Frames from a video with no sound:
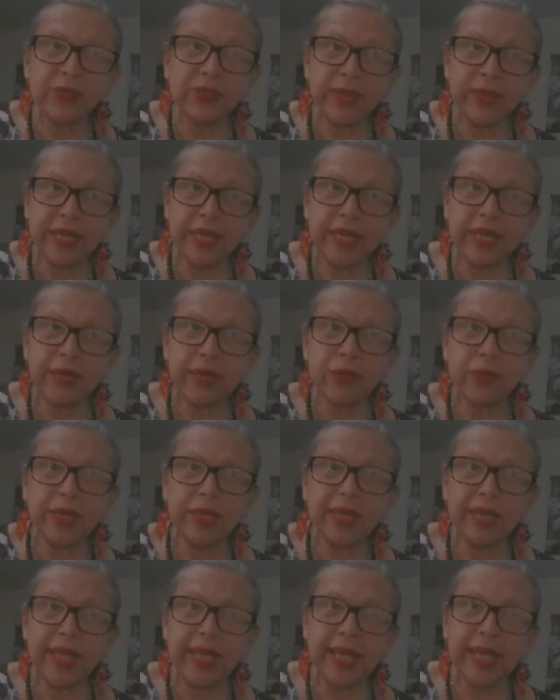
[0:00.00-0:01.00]
treaty
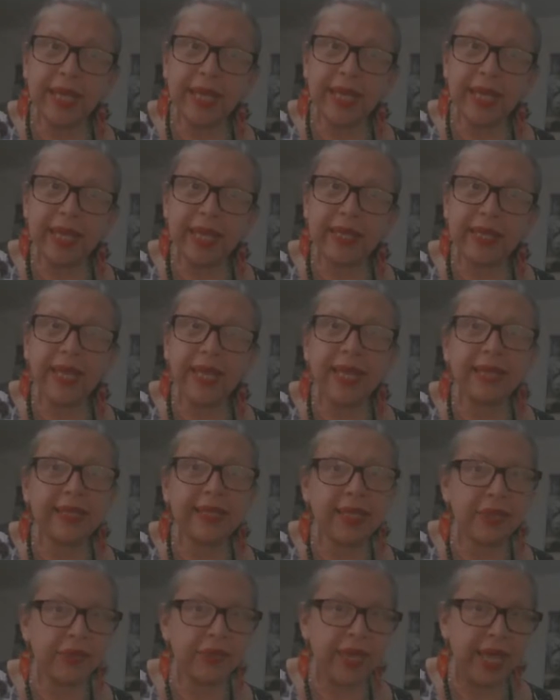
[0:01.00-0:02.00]
with England and
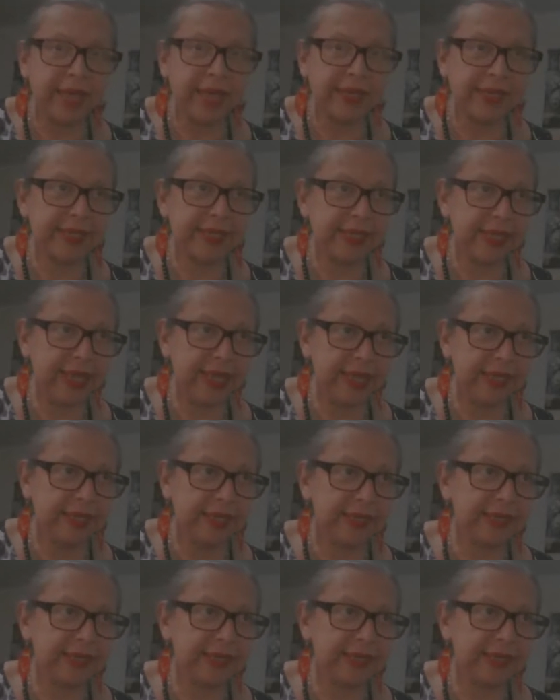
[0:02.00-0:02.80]
the United States.